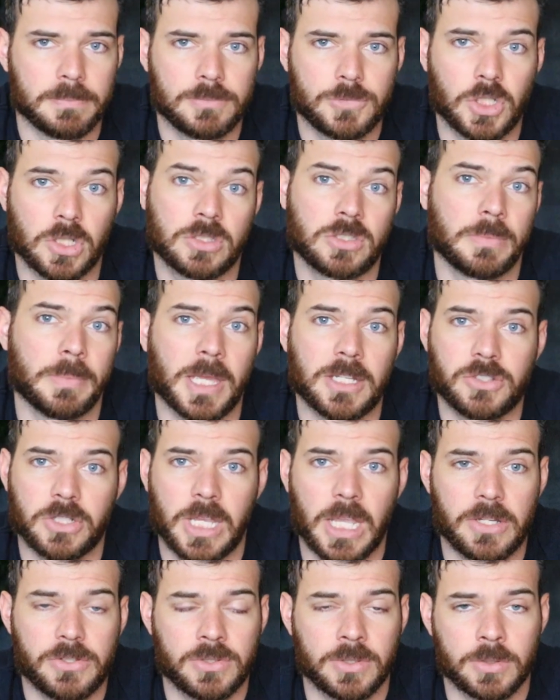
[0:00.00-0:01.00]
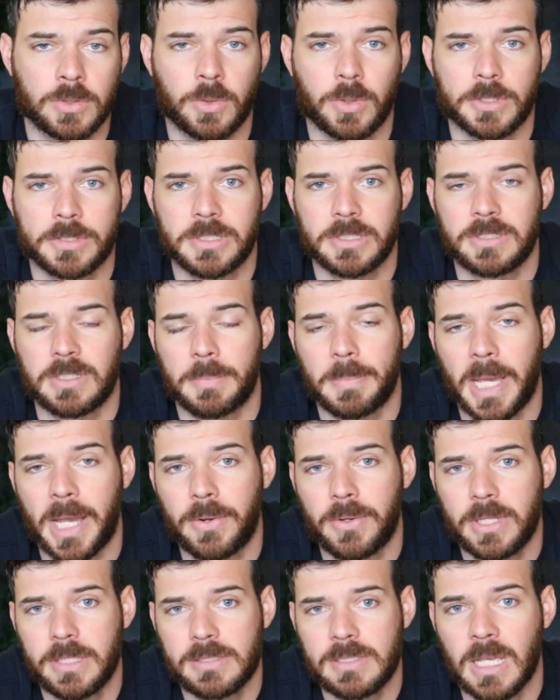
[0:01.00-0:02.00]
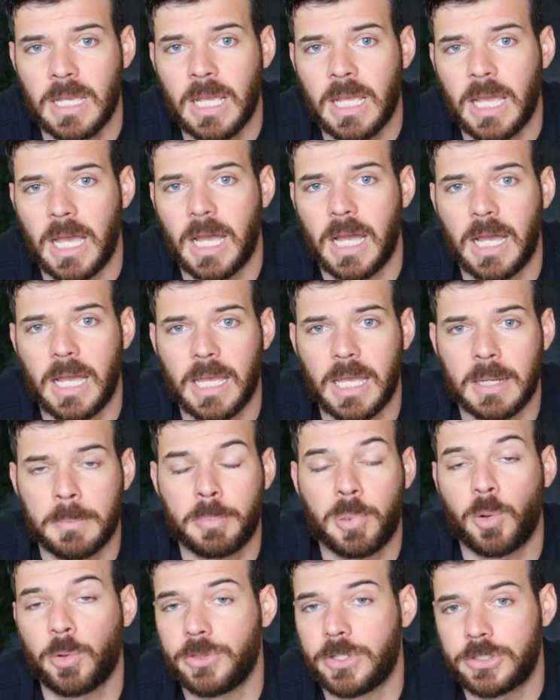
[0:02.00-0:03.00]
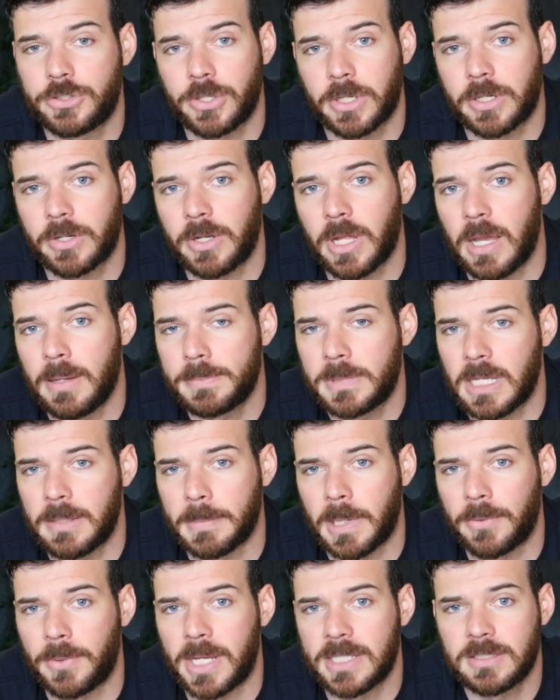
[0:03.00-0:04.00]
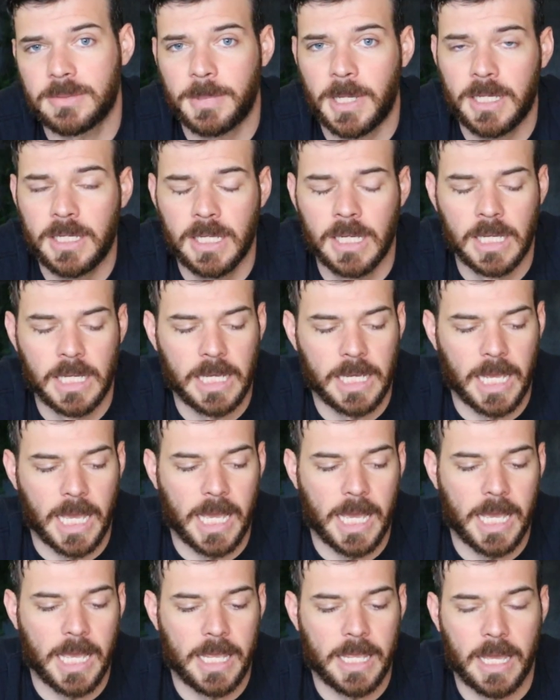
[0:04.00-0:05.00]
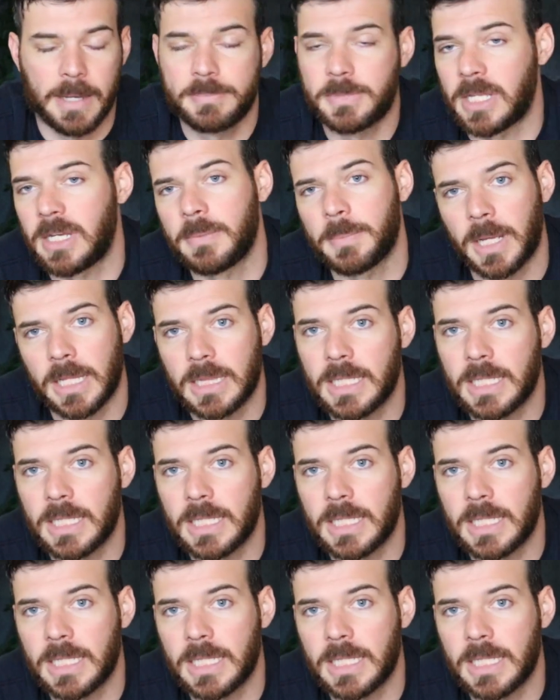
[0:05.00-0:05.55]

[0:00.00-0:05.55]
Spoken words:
took some educational courses about it and pulled the trigger to update my resume. I updated my